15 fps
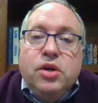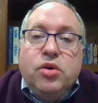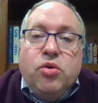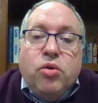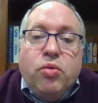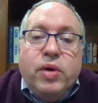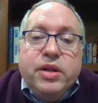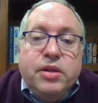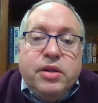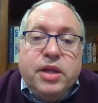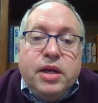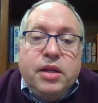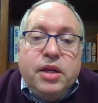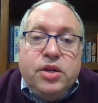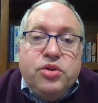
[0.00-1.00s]
or whether they
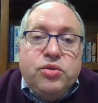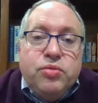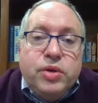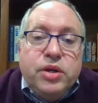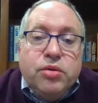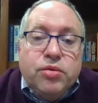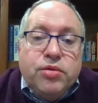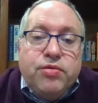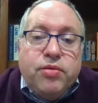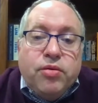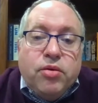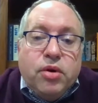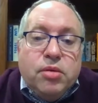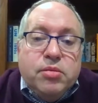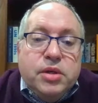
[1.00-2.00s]
lead to real
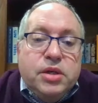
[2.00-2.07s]
reform